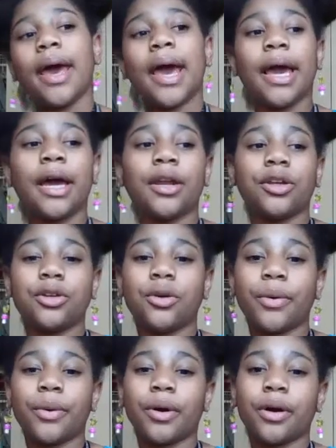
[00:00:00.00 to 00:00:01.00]
and
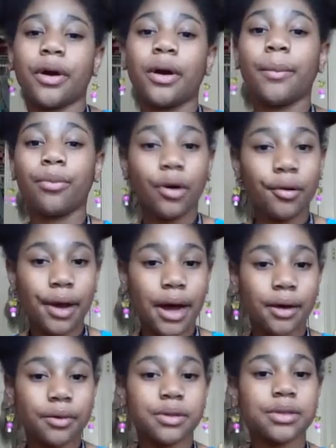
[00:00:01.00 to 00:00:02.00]
your
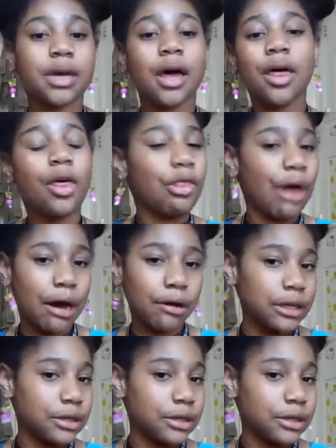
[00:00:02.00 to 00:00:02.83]
pronouns, that